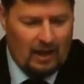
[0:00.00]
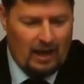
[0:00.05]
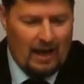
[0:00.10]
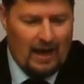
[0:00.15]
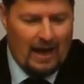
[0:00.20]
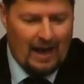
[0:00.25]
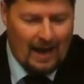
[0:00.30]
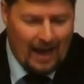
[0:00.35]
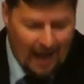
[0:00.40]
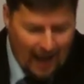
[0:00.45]

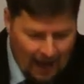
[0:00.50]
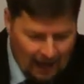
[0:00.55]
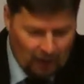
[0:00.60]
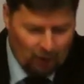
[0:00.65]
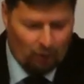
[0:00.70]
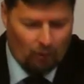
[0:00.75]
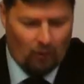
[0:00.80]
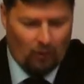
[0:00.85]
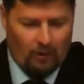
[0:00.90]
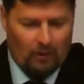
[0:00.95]
and
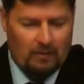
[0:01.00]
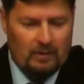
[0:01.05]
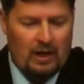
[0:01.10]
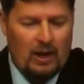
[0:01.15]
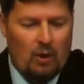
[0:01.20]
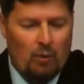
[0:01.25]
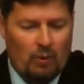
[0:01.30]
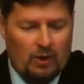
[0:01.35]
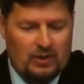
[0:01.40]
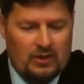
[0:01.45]
Hekor,
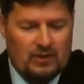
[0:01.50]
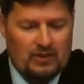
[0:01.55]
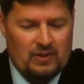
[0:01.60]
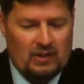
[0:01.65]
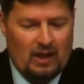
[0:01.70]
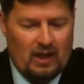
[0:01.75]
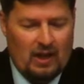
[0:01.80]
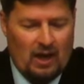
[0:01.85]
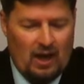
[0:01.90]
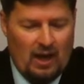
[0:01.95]
which is
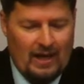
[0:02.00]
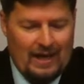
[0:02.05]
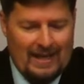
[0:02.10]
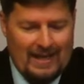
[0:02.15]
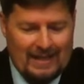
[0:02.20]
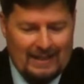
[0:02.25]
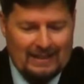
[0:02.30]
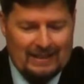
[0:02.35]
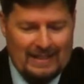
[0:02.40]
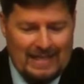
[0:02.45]

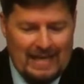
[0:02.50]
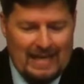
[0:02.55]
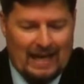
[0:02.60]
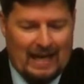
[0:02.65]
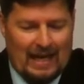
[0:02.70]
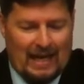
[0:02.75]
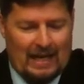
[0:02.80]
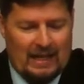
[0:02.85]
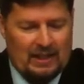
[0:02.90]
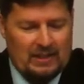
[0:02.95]
in
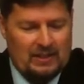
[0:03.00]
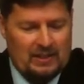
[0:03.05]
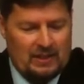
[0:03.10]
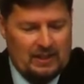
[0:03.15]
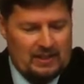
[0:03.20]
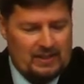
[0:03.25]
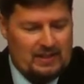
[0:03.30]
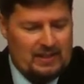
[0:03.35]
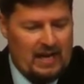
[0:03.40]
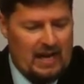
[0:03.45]
Lehi unto
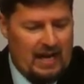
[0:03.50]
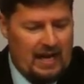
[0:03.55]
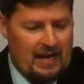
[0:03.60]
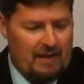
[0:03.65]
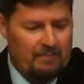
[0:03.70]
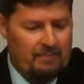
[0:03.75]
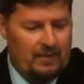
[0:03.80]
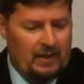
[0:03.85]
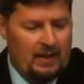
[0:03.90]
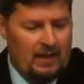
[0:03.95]
this day.